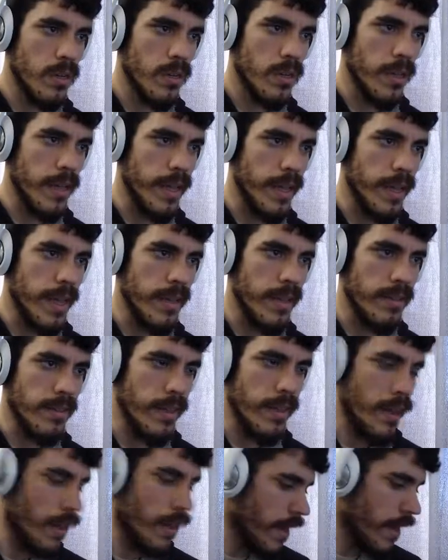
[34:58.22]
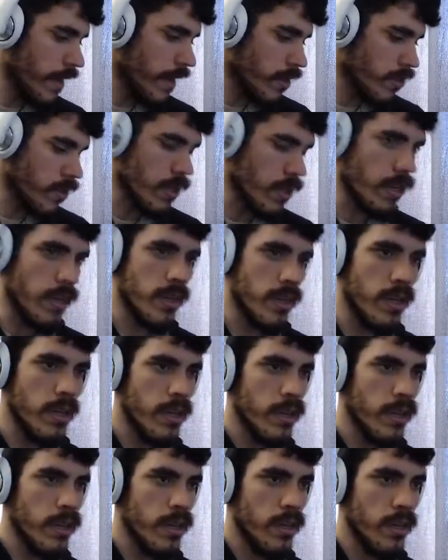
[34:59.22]
You can't tell, actually.
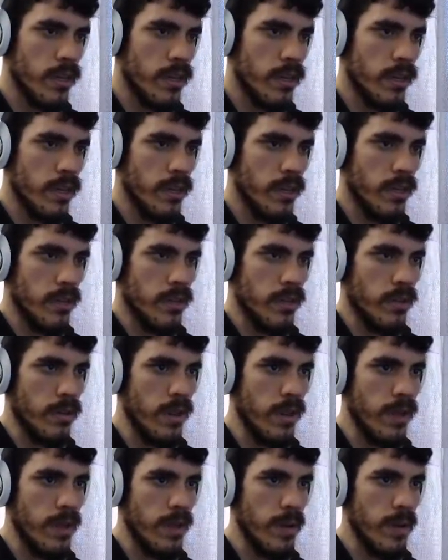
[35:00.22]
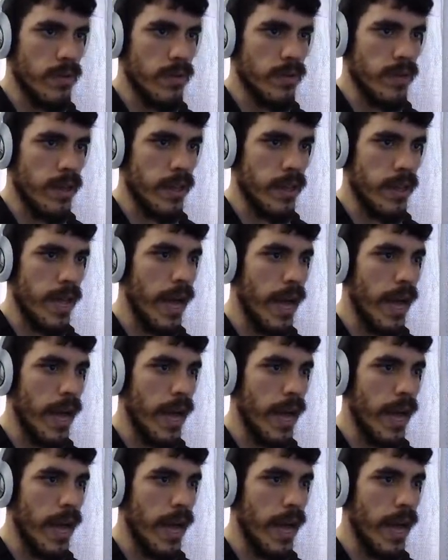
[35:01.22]
Is there any way of telling?